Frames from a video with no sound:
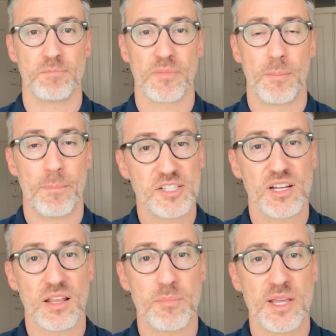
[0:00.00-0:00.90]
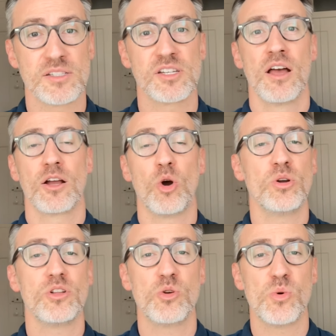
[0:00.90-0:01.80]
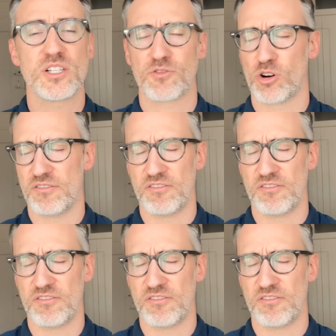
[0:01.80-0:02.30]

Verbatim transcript: It basically means going to the US for